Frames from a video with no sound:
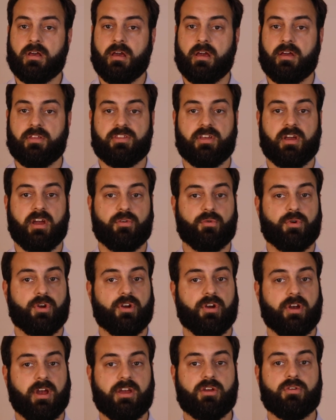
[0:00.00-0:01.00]
In their
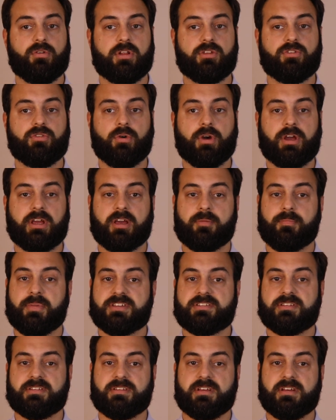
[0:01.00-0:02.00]
regulatory
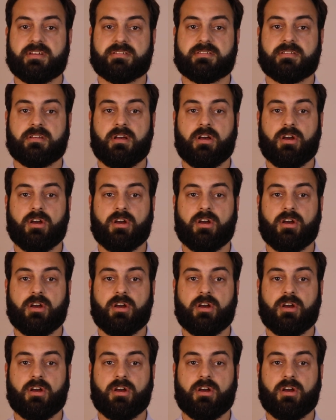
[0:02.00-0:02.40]
capacities,